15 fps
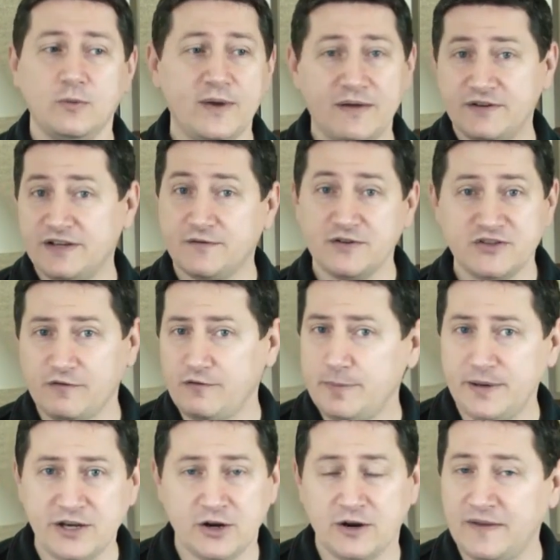We have a difference of
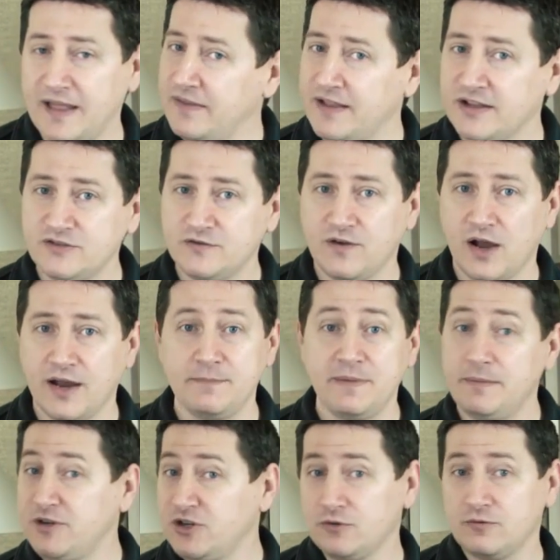opinion on that, and that's fine.
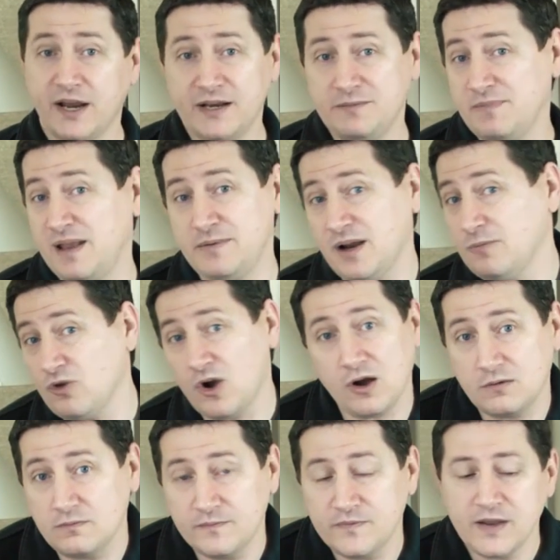Maybe you're right. Maybe I'm wrong.